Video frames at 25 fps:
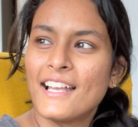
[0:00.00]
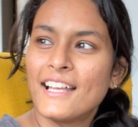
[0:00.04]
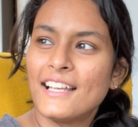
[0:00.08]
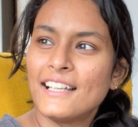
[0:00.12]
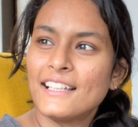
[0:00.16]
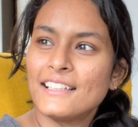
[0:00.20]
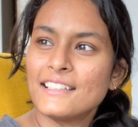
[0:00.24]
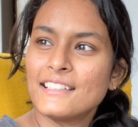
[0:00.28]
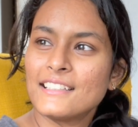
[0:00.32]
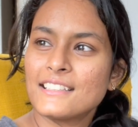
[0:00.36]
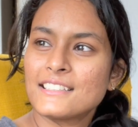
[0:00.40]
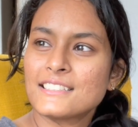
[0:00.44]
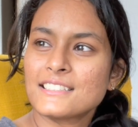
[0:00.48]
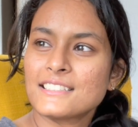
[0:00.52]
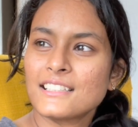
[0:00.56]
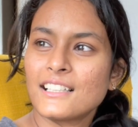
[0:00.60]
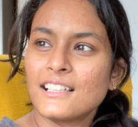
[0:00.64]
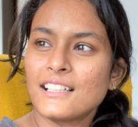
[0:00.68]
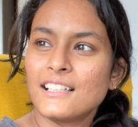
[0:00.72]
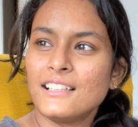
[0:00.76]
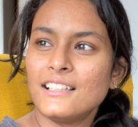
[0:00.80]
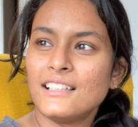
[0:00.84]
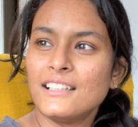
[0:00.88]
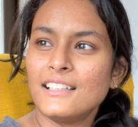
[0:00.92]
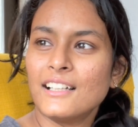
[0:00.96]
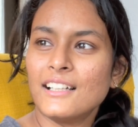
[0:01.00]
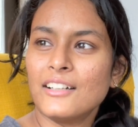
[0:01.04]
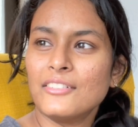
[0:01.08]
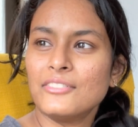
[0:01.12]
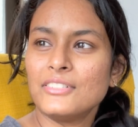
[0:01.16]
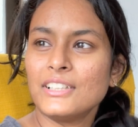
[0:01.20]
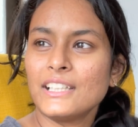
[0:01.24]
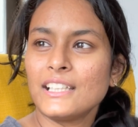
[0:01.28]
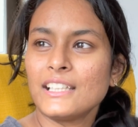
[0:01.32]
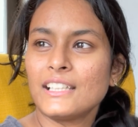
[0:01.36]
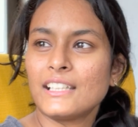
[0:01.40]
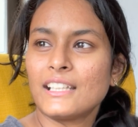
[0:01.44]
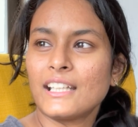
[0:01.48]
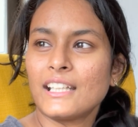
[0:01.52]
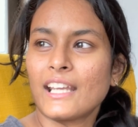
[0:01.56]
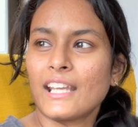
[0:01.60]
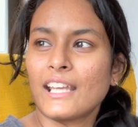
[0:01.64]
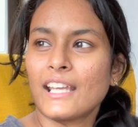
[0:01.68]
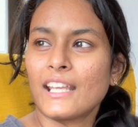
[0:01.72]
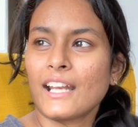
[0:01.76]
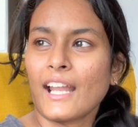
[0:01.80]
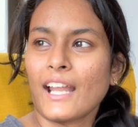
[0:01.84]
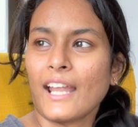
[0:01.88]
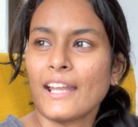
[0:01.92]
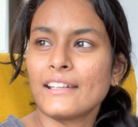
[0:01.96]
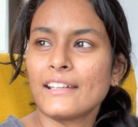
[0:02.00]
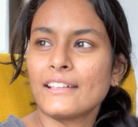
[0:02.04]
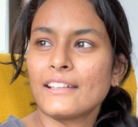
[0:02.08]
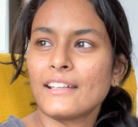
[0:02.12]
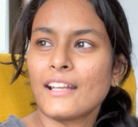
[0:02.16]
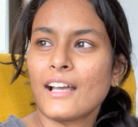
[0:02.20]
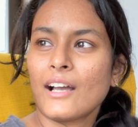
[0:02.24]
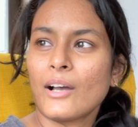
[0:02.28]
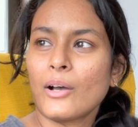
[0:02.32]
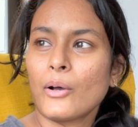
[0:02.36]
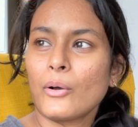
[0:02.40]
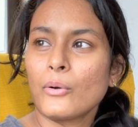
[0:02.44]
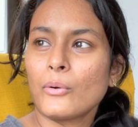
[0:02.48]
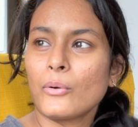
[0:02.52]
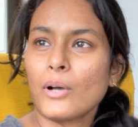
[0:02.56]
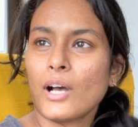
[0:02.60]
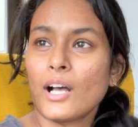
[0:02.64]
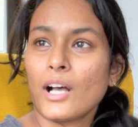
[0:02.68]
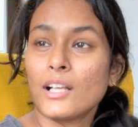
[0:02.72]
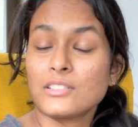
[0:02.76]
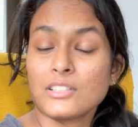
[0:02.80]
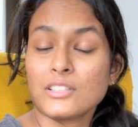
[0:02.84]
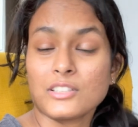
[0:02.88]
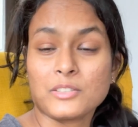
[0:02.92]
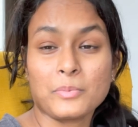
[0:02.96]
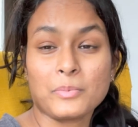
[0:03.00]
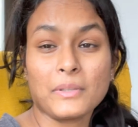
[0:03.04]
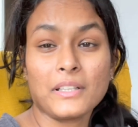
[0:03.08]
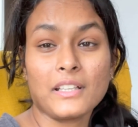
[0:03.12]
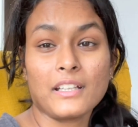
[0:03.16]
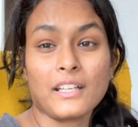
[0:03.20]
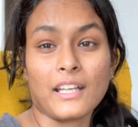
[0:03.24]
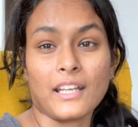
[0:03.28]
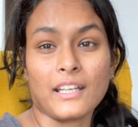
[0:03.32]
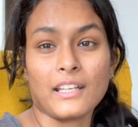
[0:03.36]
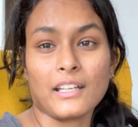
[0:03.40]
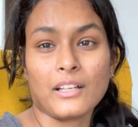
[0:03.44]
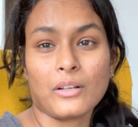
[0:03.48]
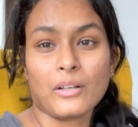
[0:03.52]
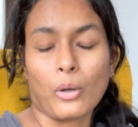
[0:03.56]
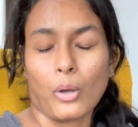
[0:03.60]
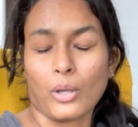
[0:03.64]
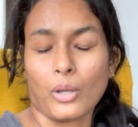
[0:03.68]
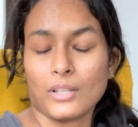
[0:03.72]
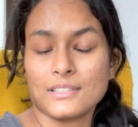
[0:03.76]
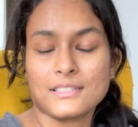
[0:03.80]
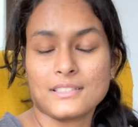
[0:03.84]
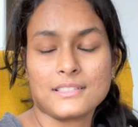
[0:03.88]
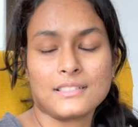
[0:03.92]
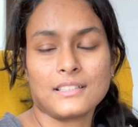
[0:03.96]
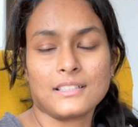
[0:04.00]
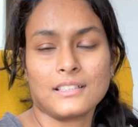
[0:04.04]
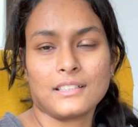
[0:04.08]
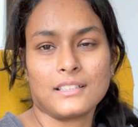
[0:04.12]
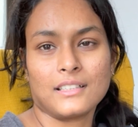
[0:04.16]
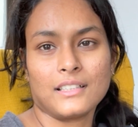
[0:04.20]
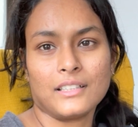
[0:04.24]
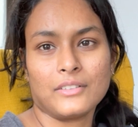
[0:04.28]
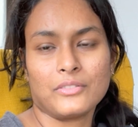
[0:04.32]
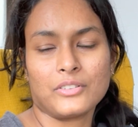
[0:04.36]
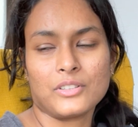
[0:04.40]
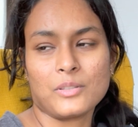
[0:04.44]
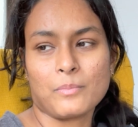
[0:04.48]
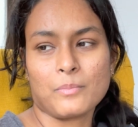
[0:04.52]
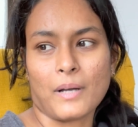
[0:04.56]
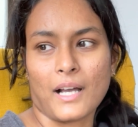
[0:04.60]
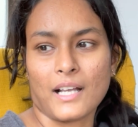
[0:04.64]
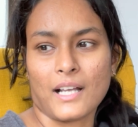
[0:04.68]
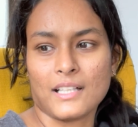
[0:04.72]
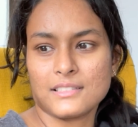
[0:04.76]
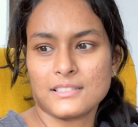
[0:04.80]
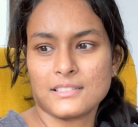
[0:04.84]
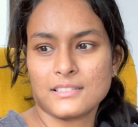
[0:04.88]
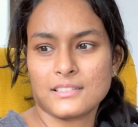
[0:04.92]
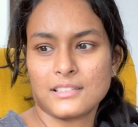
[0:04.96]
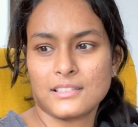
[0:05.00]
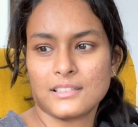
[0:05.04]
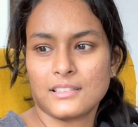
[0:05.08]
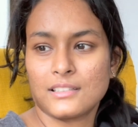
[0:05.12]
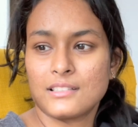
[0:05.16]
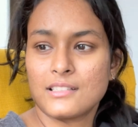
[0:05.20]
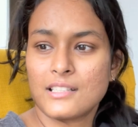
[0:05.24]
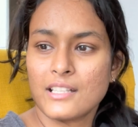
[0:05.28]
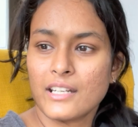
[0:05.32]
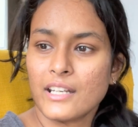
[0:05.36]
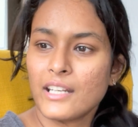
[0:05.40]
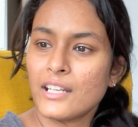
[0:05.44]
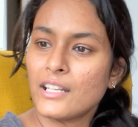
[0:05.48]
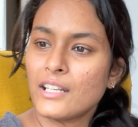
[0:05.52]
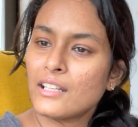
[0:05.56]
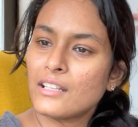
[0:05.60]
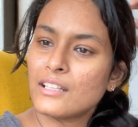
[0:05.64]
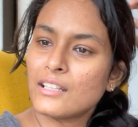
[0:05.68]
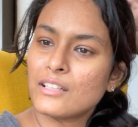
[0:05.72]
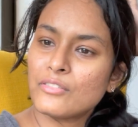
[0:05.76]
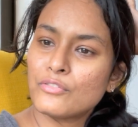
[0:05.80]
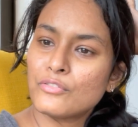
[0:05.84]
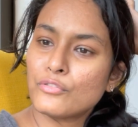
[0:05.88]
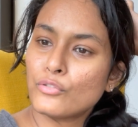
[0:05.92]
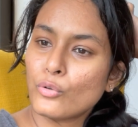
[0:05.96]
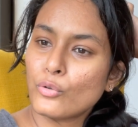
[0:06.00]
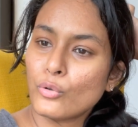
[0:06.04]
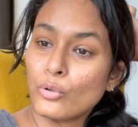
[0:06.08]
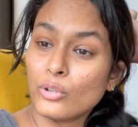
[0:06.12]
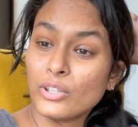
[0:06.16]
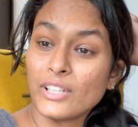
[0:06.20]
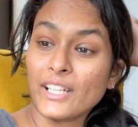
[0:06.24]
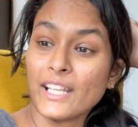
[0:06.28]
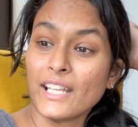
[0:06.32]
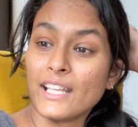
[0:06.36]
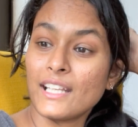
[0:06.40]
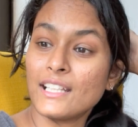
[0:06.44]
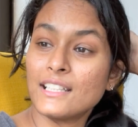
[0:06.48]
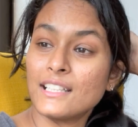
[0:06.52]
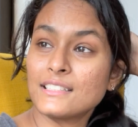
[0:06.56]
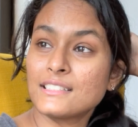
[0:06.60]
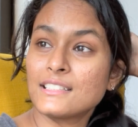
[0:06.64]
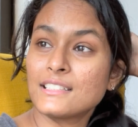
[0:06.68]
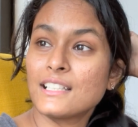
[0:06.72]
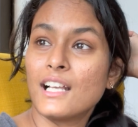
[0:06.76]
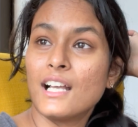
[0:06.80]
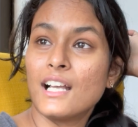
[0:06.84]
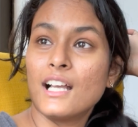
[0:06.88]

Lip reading: It's a lovely day right now. So it's been raining constantly for the past 3-4 days.